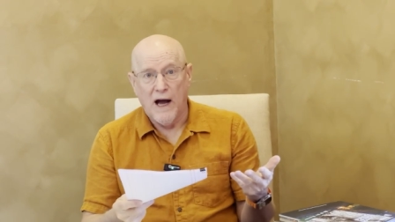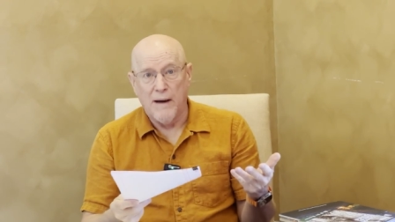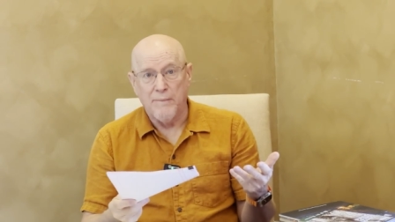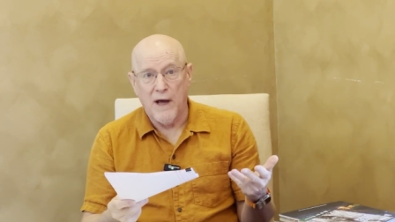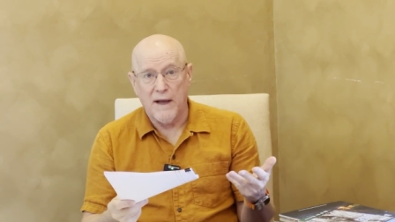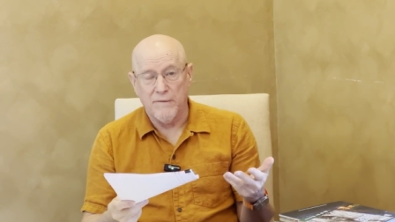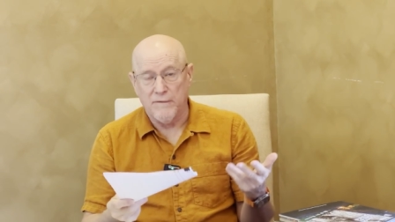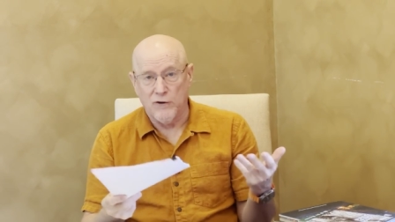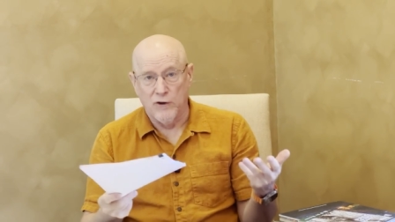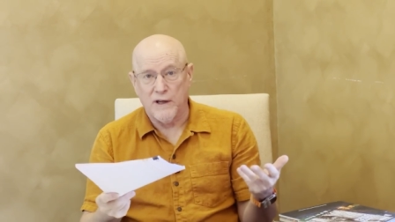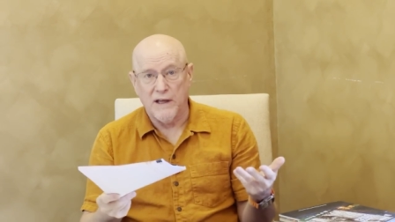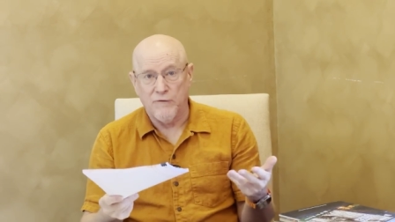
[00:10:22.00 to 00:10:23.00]
I'm not
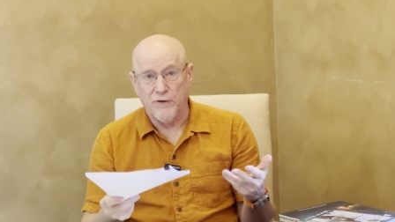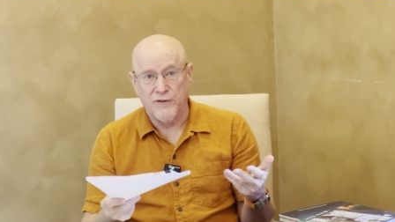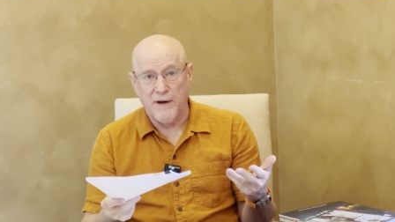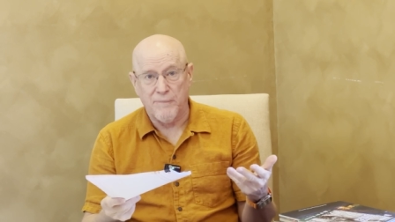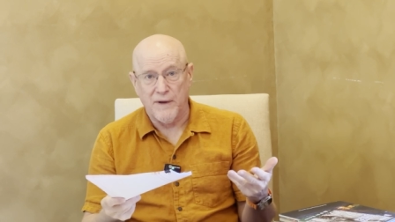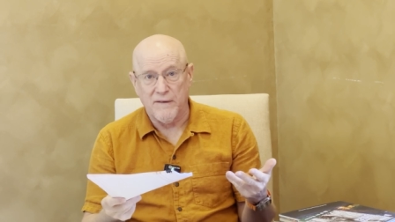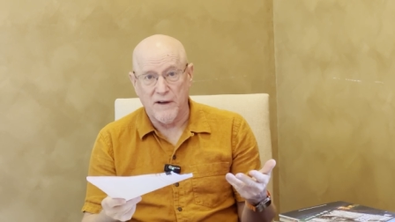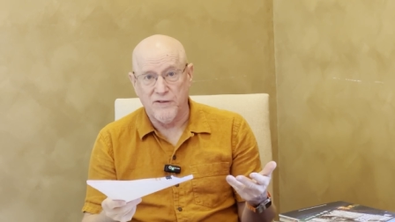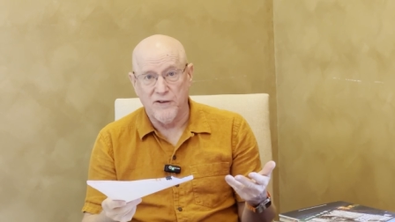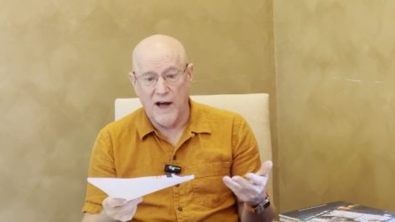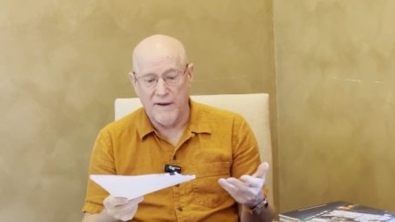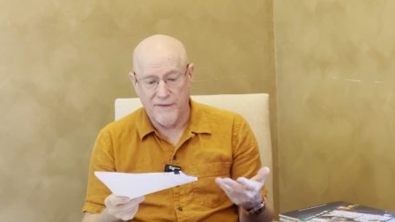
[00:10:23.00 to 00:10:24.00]
looking for something
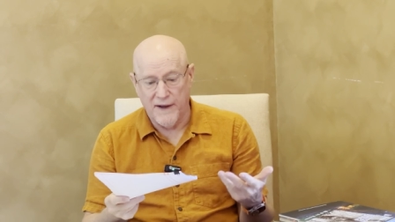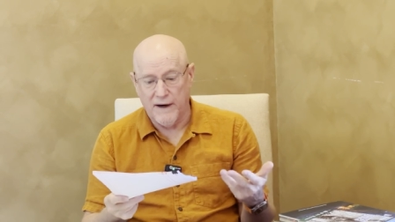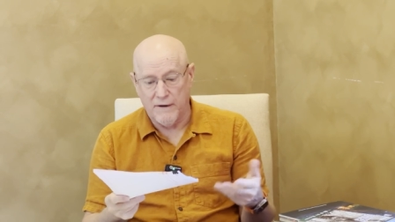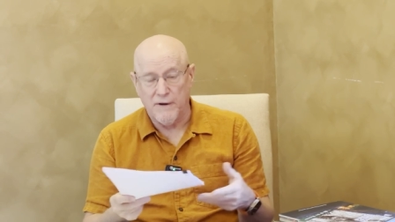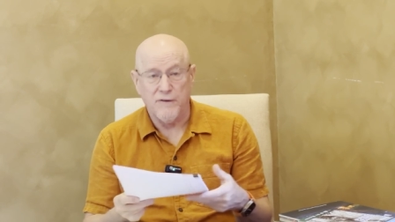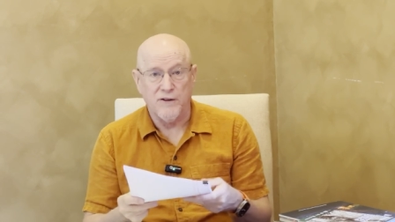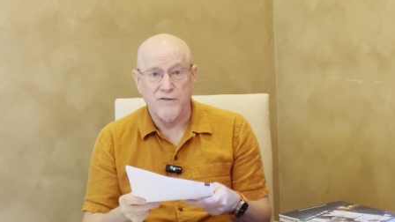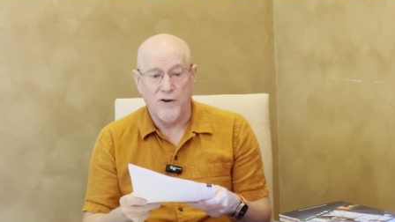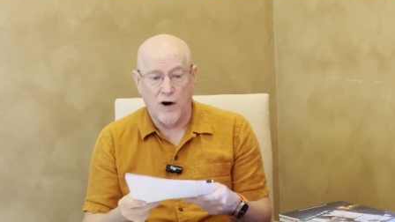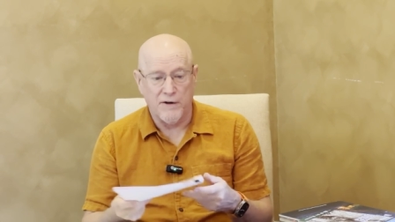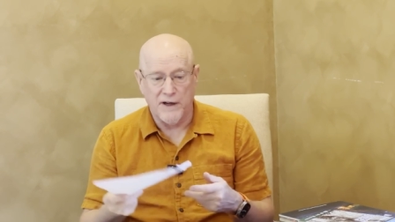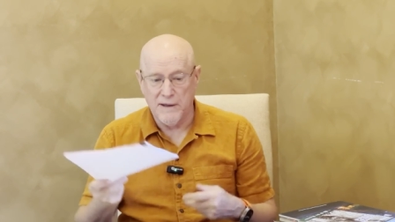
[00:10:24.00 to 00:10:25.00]
that's not there. There just
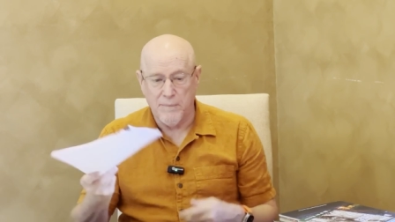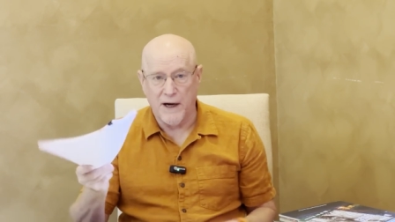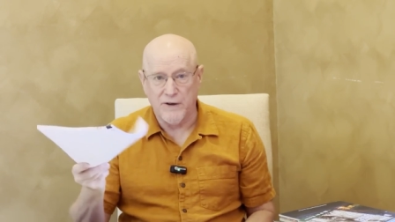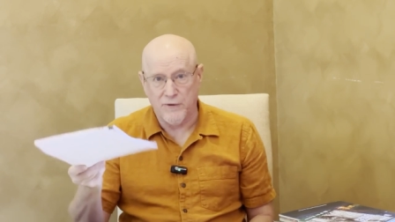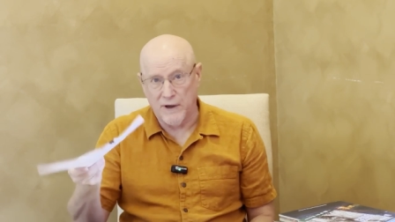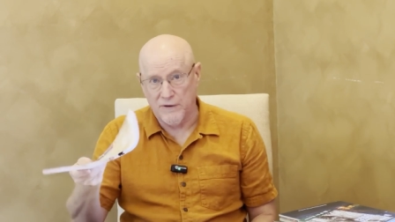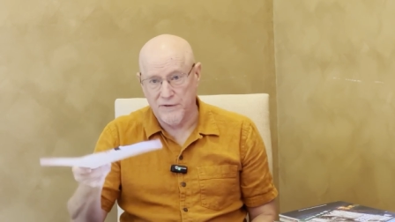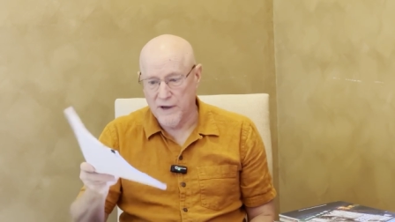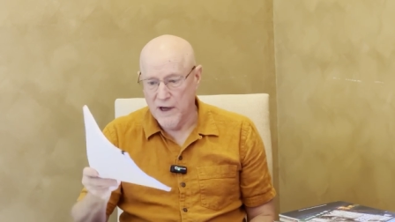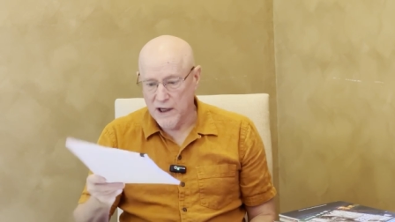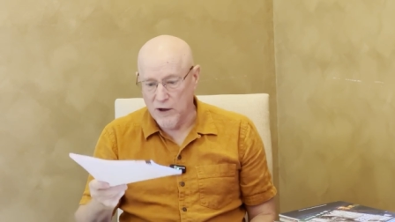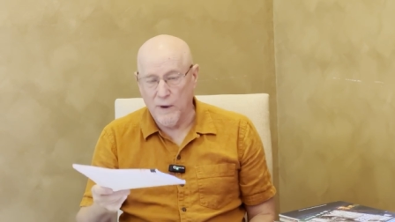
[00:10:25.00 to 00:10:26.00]
aren't any bike trails
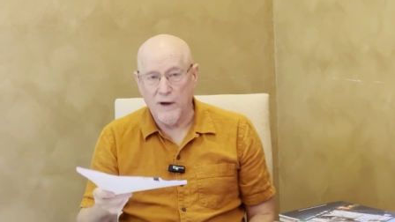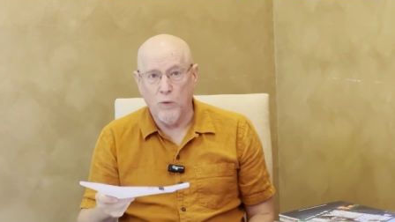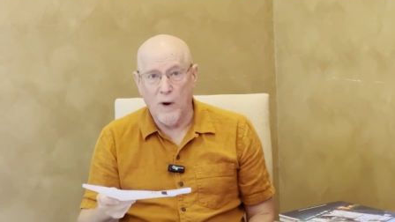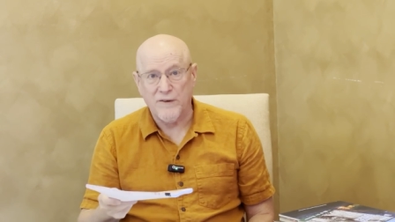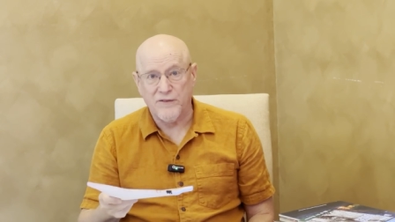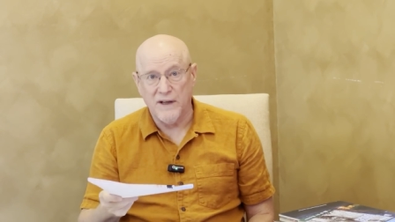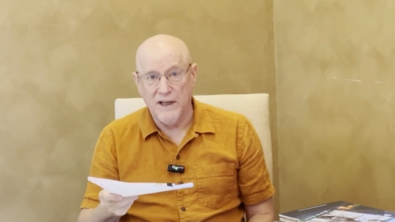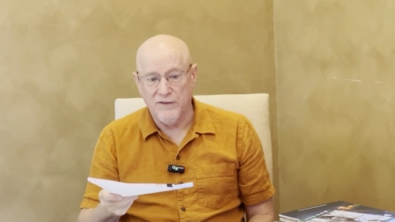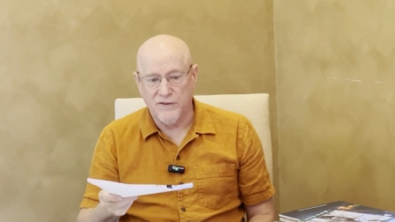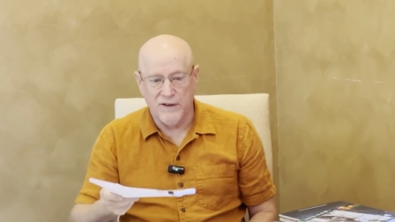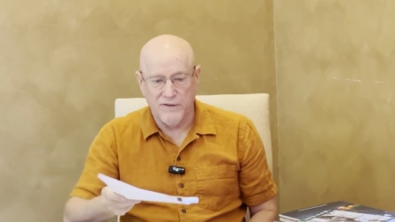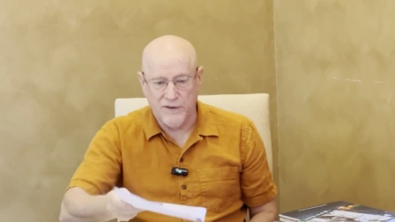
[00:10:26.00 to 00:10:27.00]
going west,
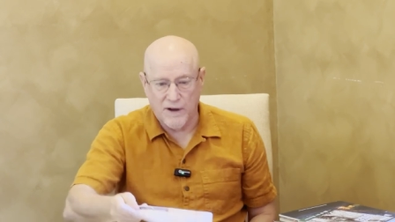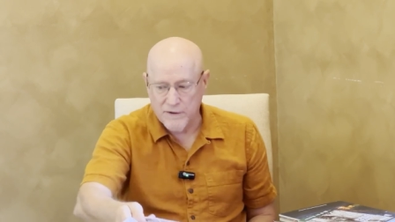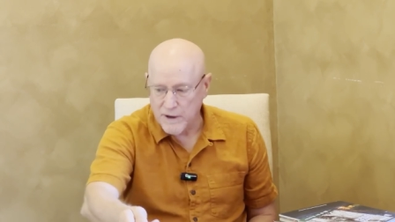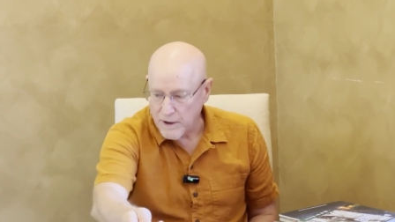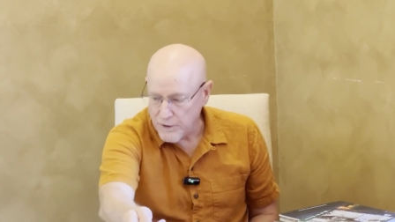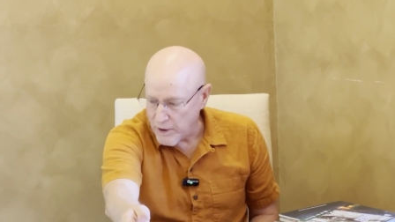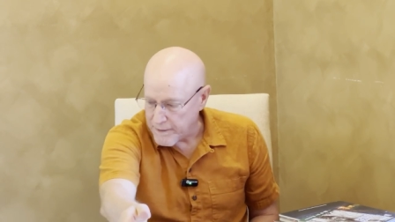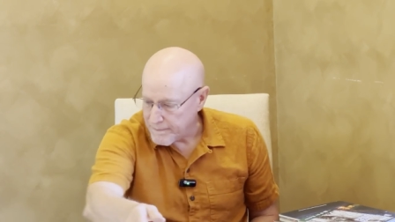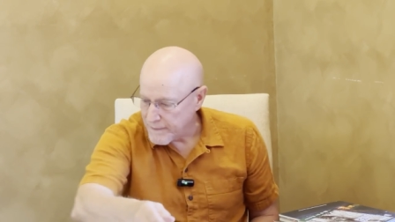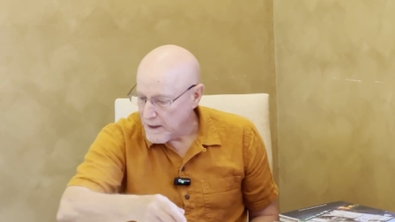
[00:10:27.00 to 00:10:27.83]
east, in southern Illinois.